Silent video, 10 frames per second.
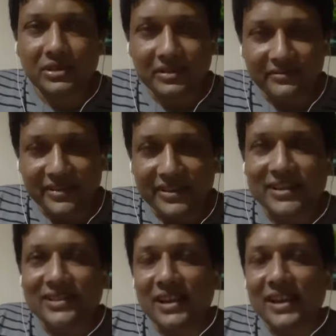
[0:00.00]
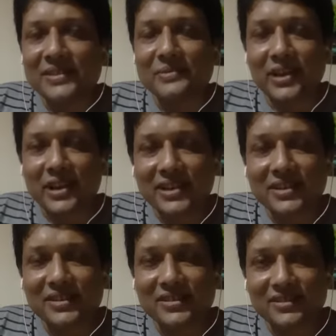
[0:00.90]
various rice
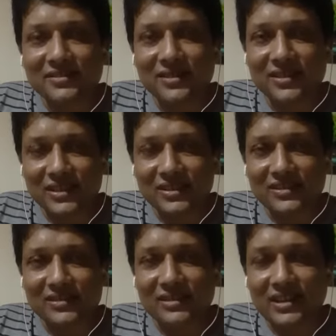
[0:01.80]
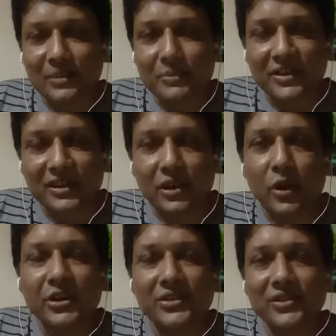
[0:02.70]
varieties in these climatic
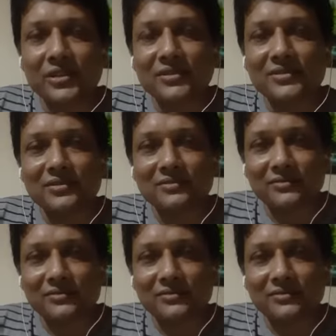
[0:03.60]
conditions.